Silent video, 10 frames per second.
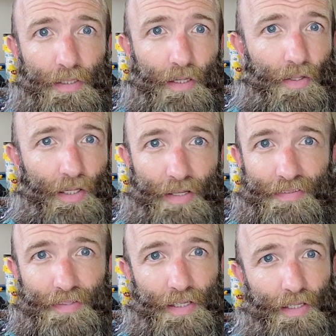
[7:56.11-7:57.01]
Now, like I
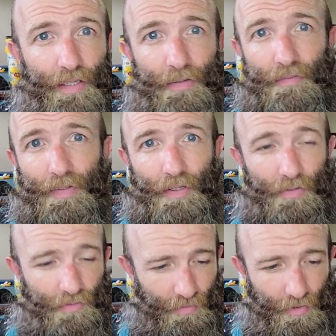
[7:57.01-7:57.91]
said, if
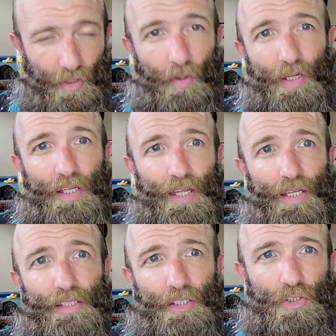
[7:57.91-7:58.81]
there's, a
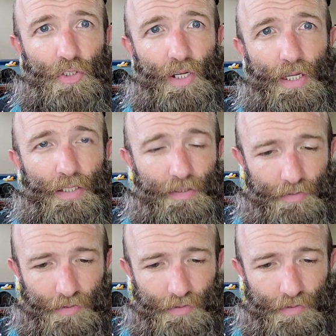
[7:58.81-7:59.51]
connecting train,